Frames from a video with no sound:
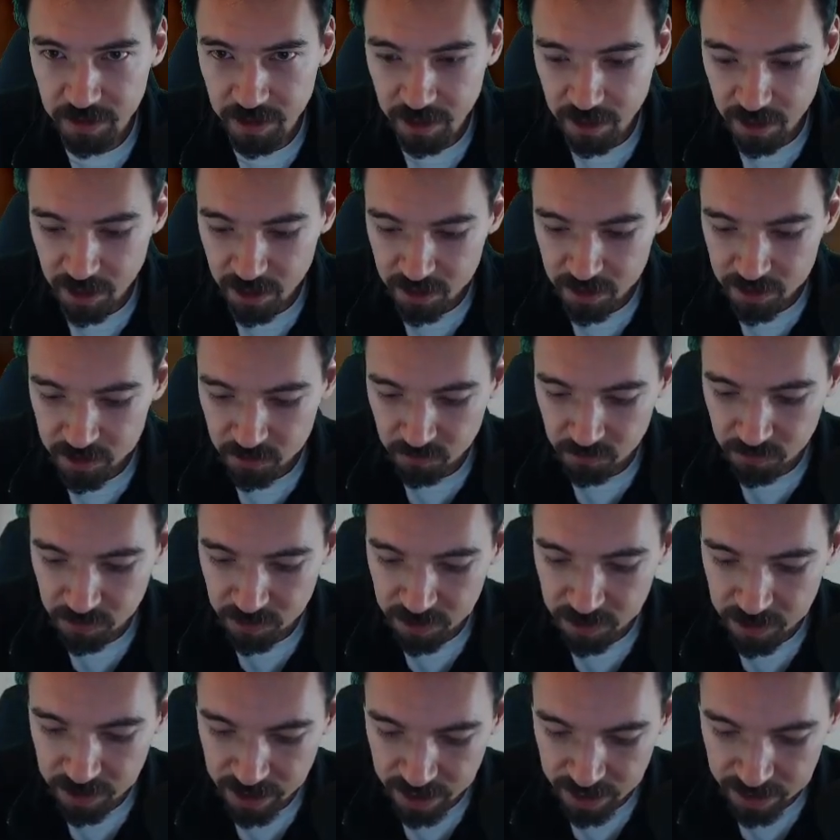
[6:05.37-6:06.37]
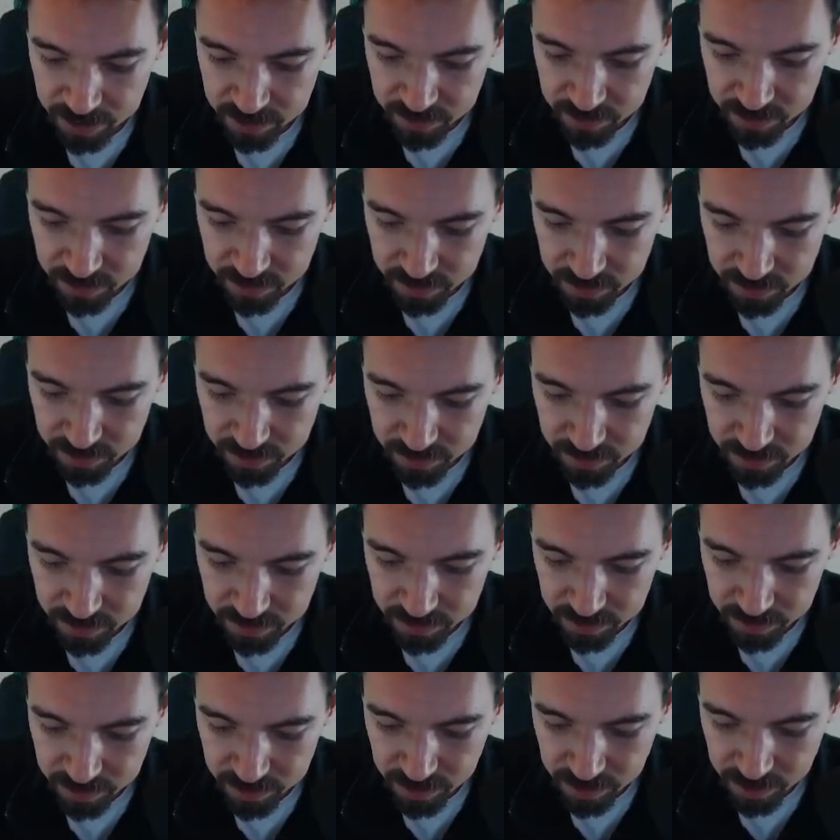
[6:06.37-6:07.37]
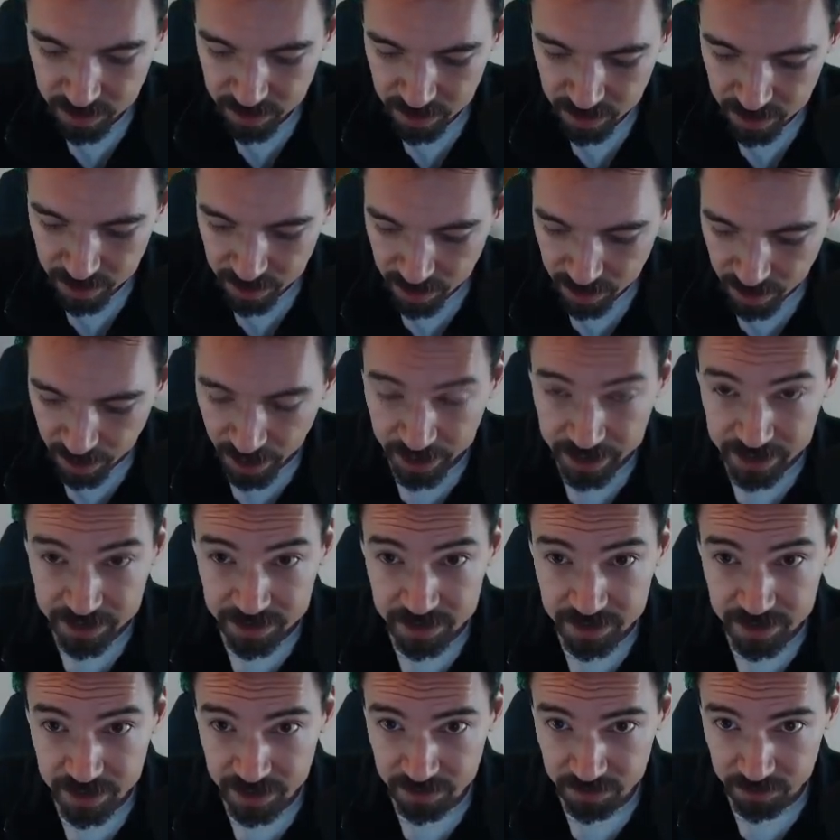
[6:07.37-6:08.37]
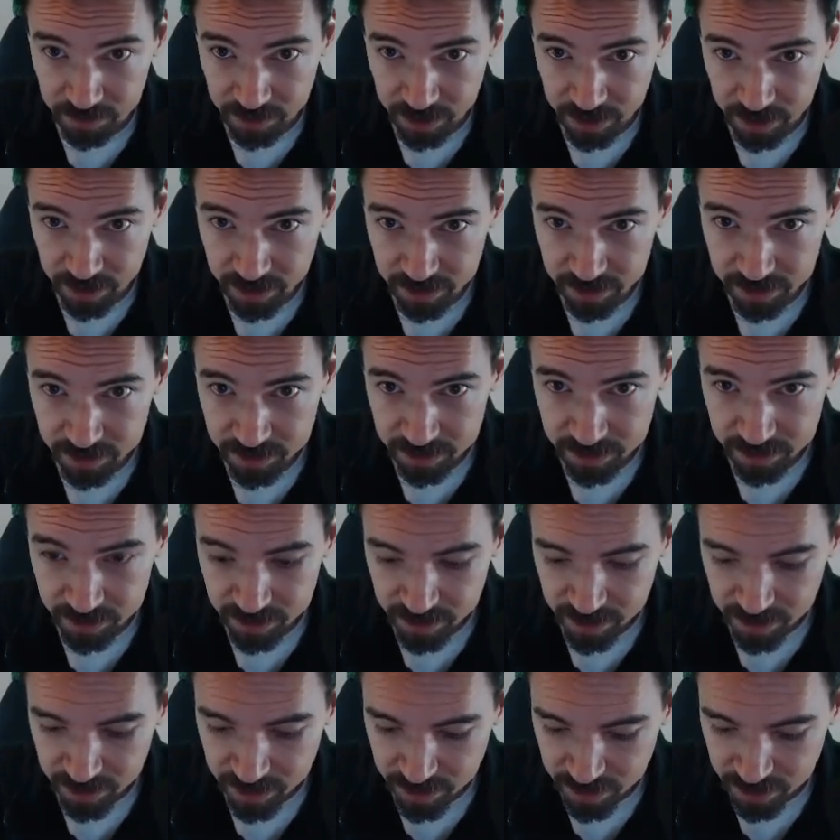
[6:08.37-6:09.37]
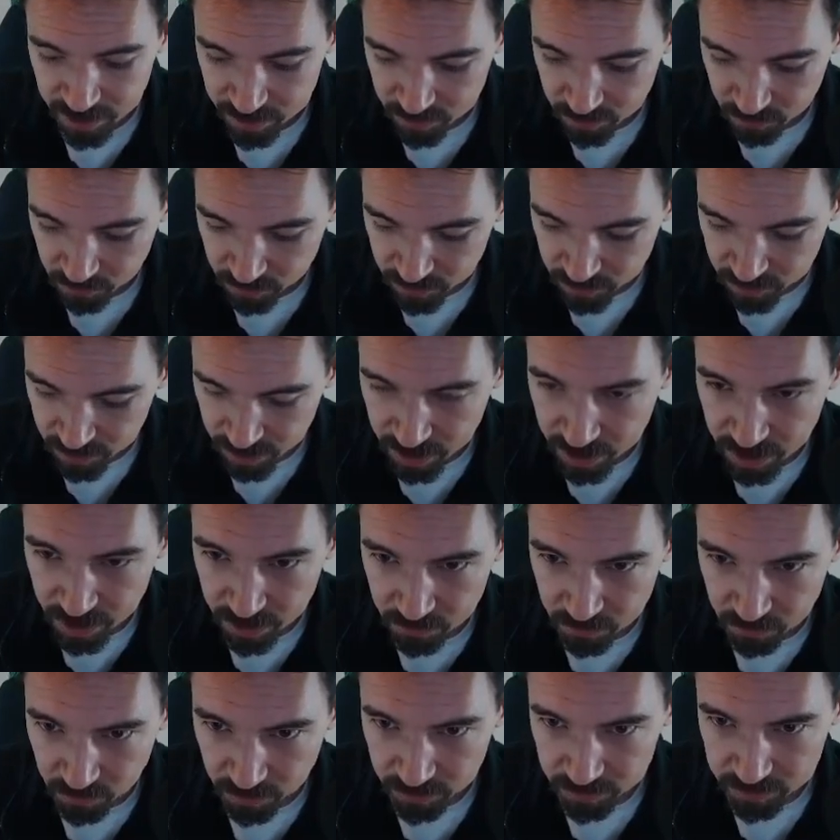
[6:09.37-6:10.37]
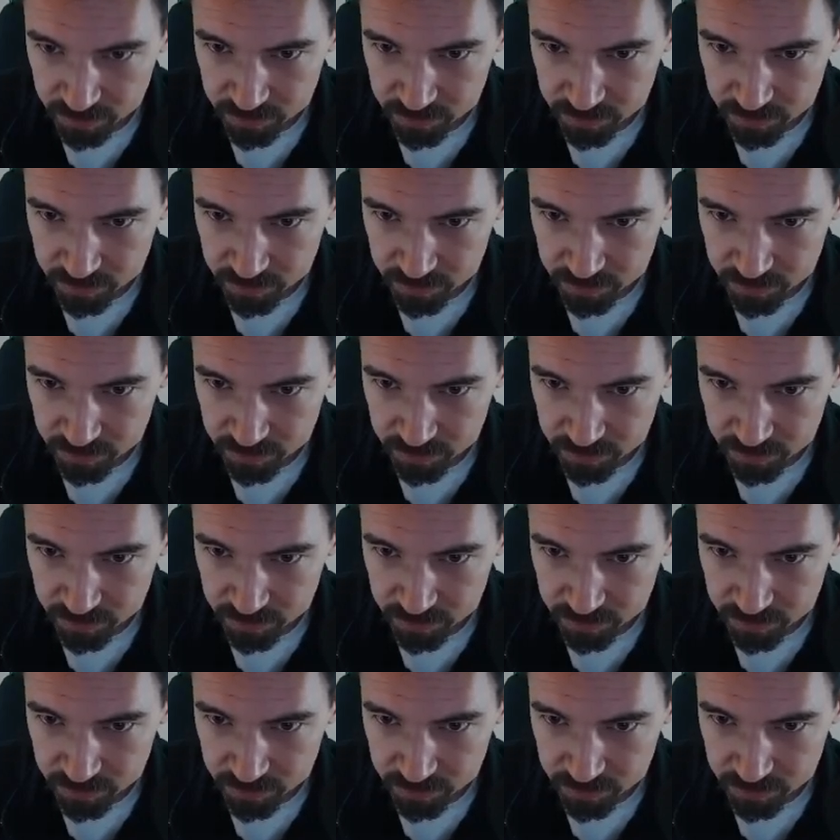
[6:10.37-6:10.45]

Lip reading: So this, ideally, is going to equal